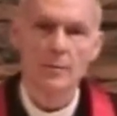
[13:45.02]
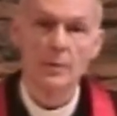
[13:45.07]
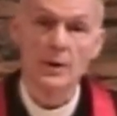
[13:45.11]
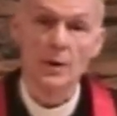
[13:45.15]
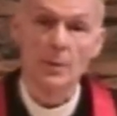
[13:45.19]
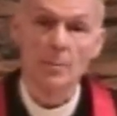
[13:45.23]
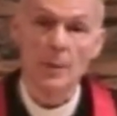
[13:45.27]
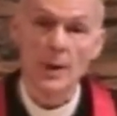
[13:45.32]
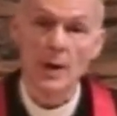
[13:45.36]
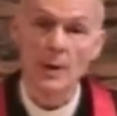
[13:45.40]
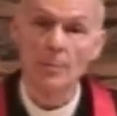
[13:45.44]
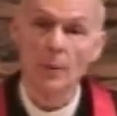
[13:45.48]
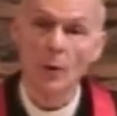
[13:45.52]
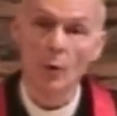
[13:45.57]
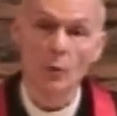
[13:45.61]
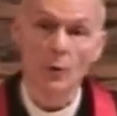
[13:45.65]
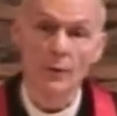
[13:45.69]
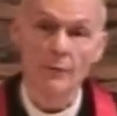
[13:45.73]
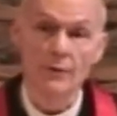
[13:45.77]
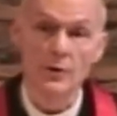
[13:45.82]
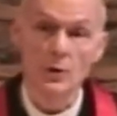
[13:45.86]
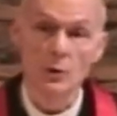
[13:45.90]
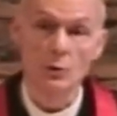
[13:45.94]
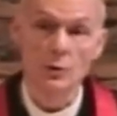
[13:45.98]
But the people
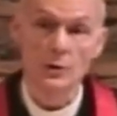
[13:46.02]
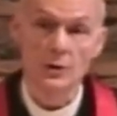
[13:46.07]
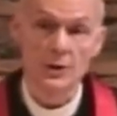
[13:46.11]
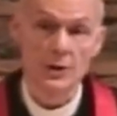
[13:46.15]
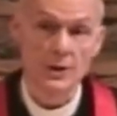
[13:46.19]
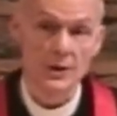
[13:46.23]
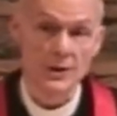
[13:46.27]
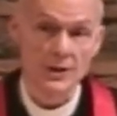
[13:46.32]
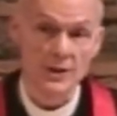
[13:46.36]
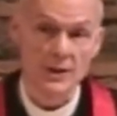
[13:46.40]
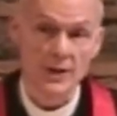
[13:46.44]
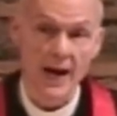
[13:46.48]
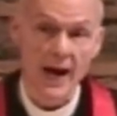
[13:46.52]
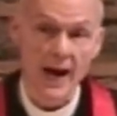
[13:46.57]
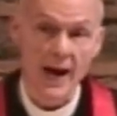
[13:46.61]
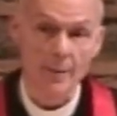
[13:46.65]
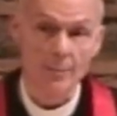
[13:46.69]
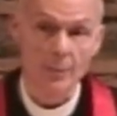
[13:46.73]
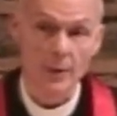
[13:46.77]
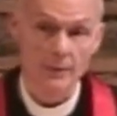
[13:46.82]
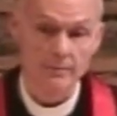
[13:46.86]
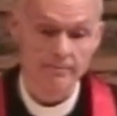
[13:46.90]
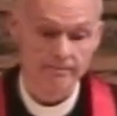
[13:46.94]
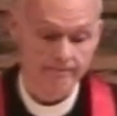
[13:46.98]
refused to
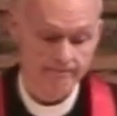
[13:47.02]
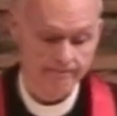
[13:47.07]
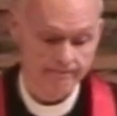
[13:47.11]
stop.